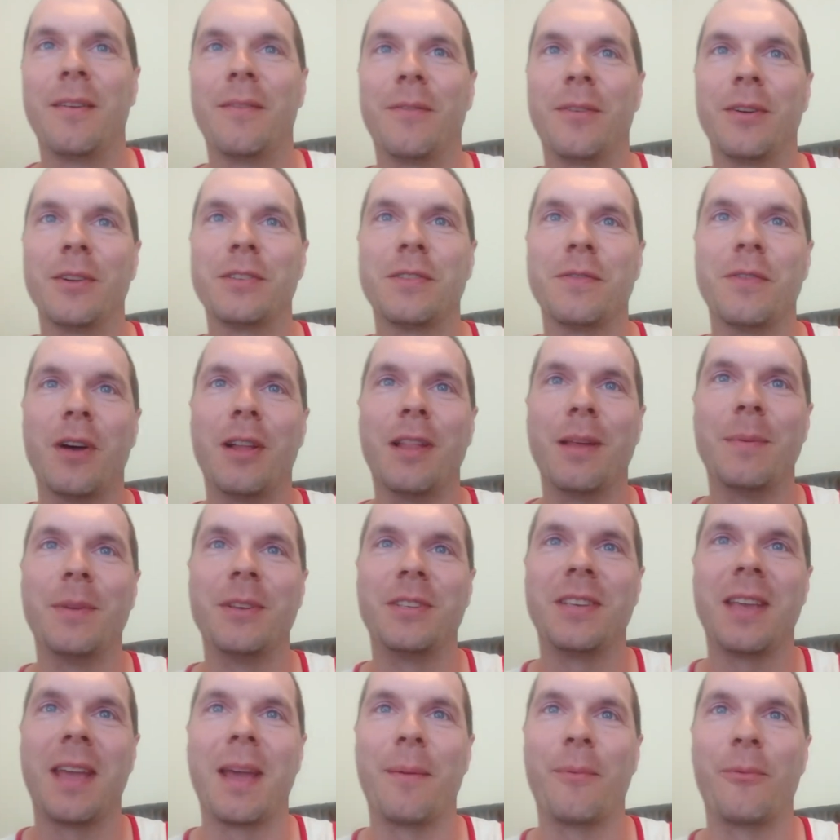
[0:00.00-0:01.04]
First of all, let me
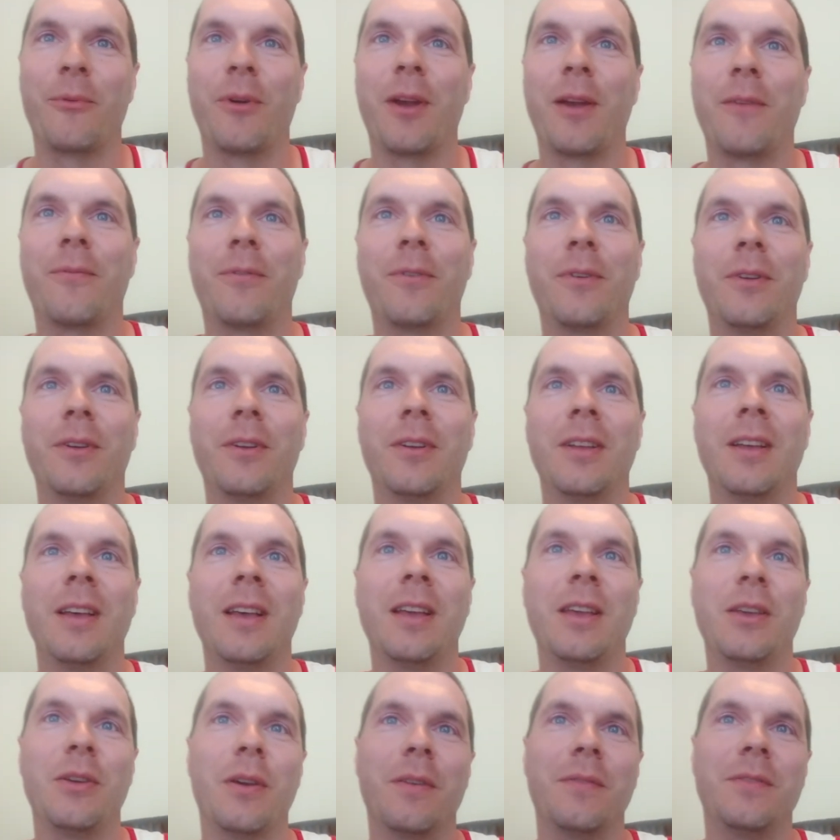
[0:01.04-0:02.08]
say I'm grateful
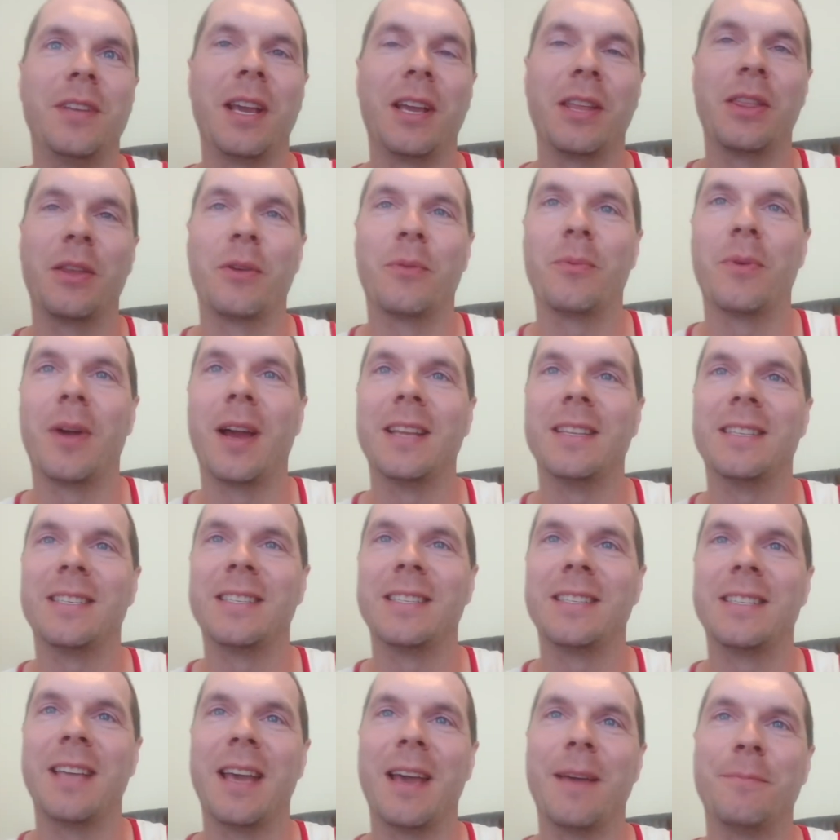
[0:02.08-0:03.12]
you have taken the right
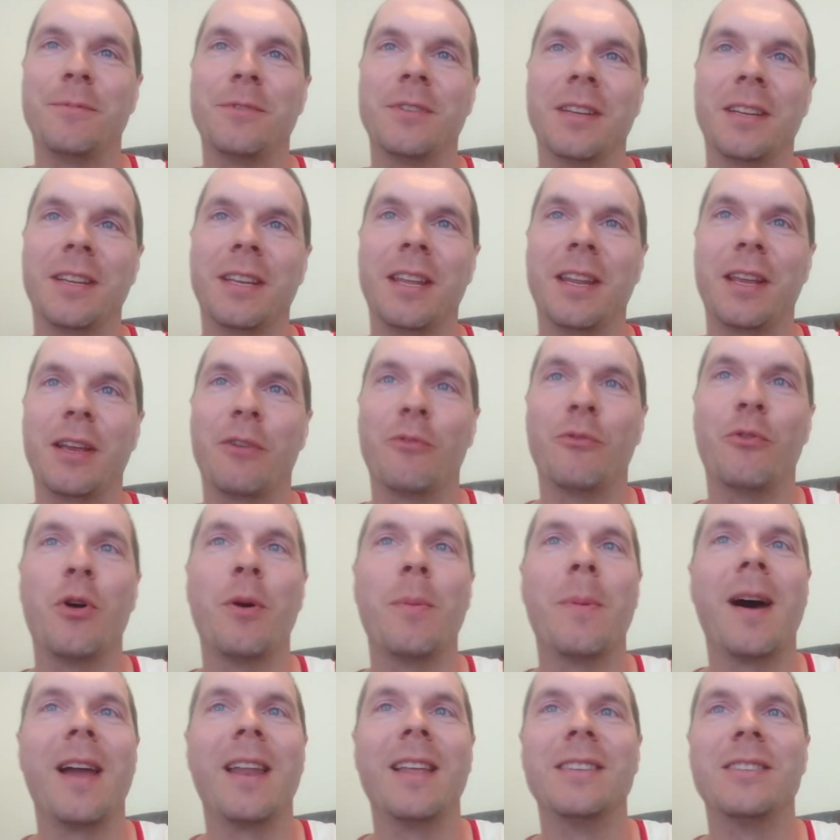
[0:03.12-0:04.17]
steps on getting a
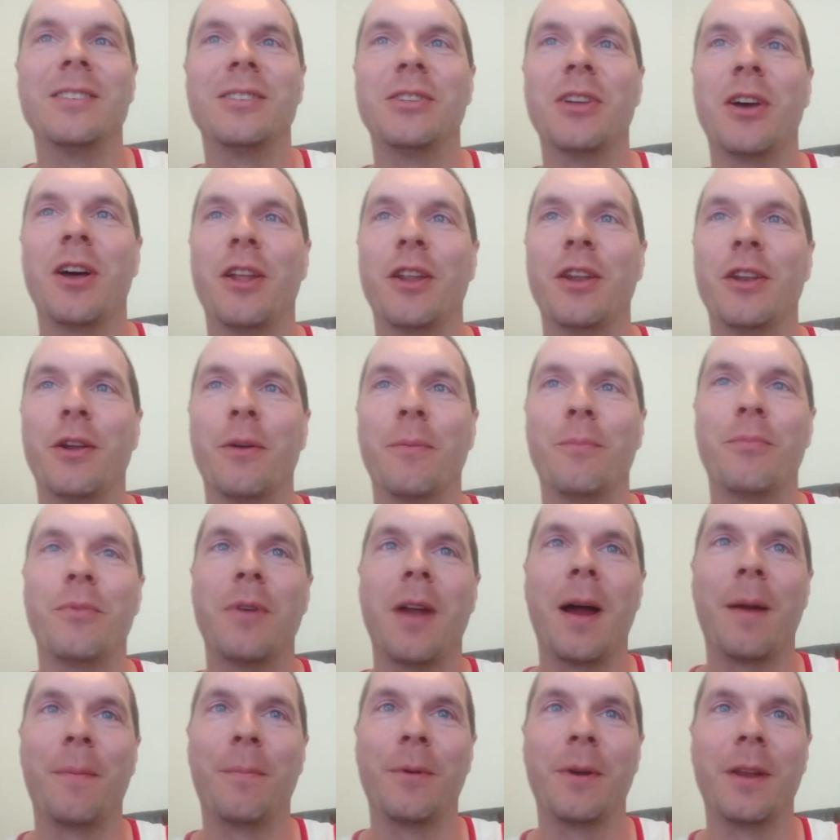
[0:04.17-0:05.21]
robot installed on your
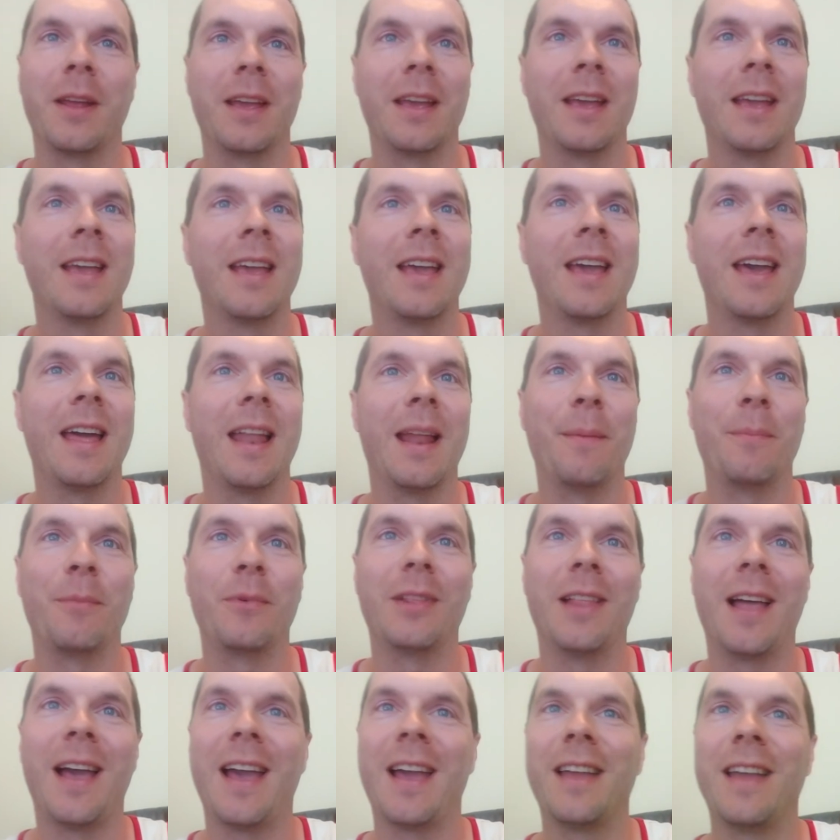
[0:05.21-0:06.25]
property. And I'm
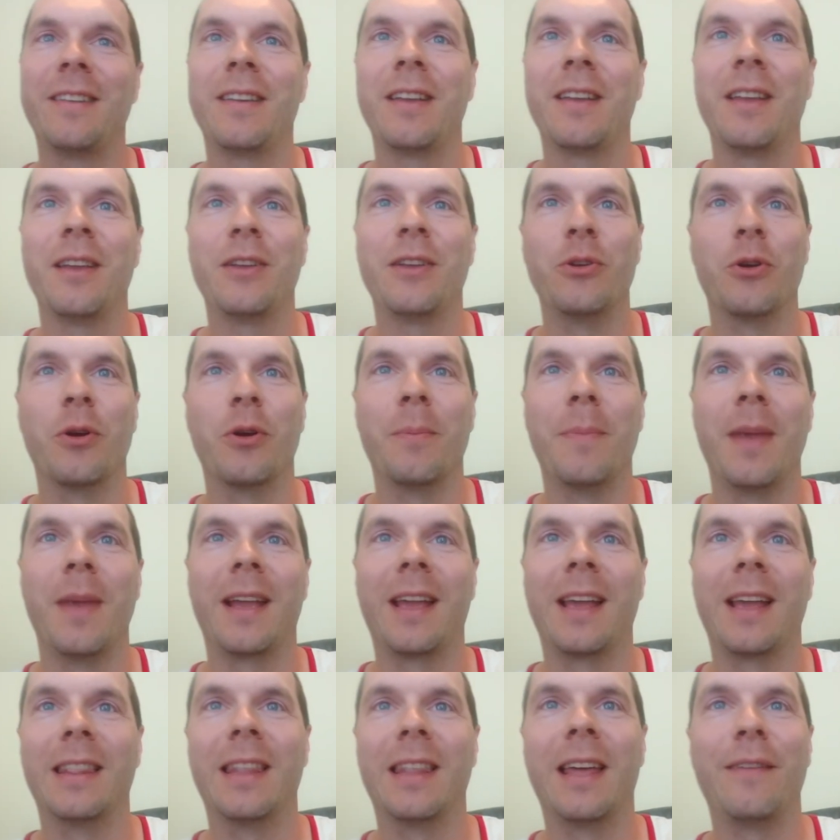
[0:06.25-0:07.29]
glad you are
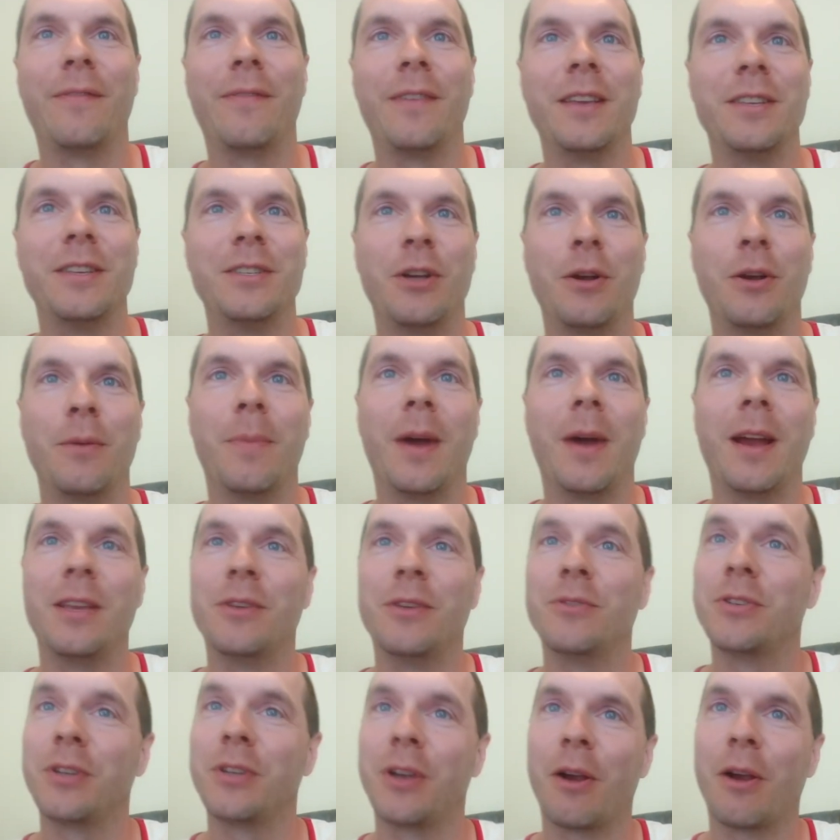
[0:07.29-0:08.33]
making life easier by
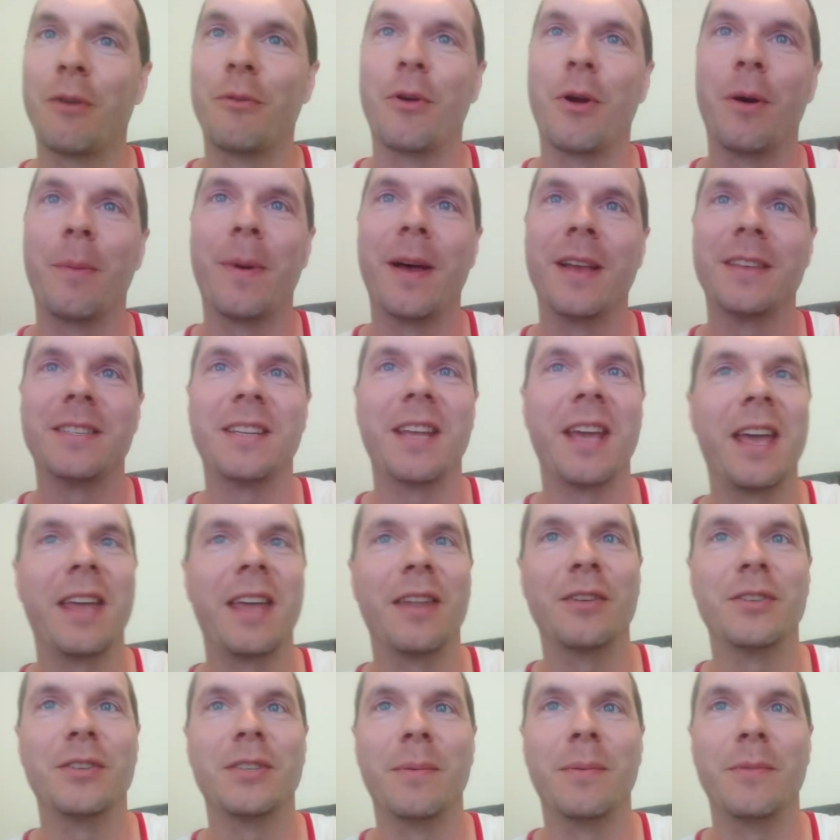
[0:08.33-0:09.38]
using our robots to
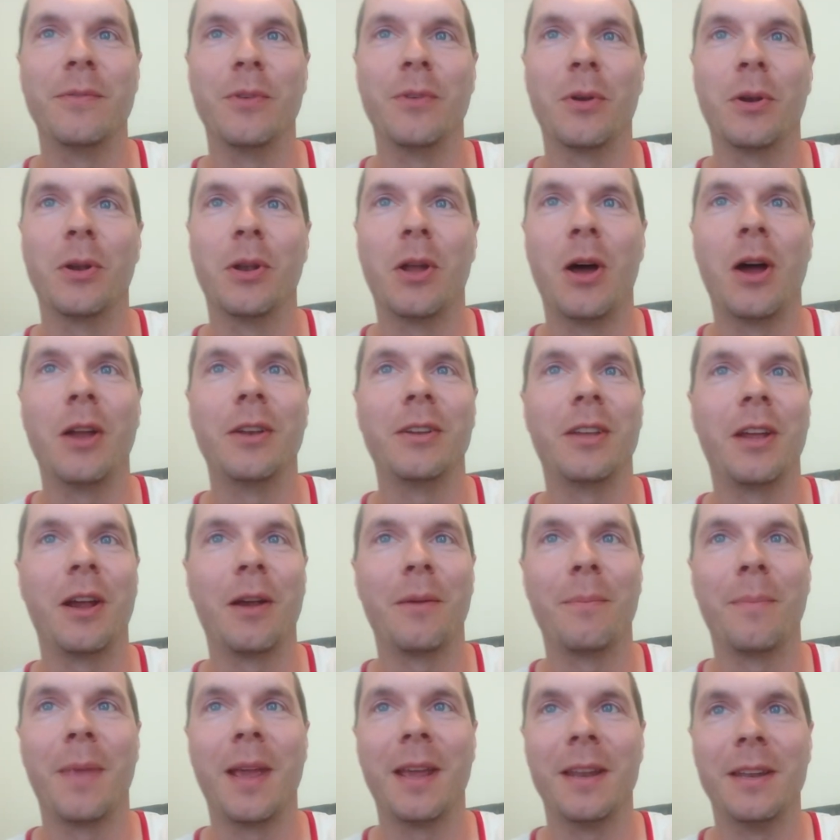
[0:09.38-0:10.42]
handle some of your lawn
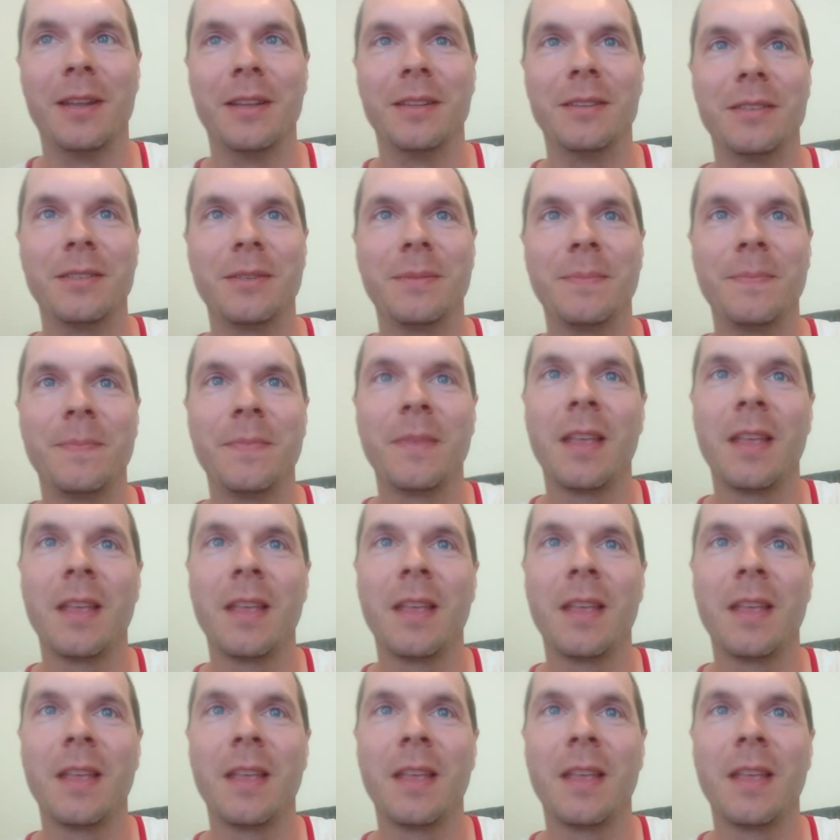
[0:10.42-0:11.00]
care maintenance.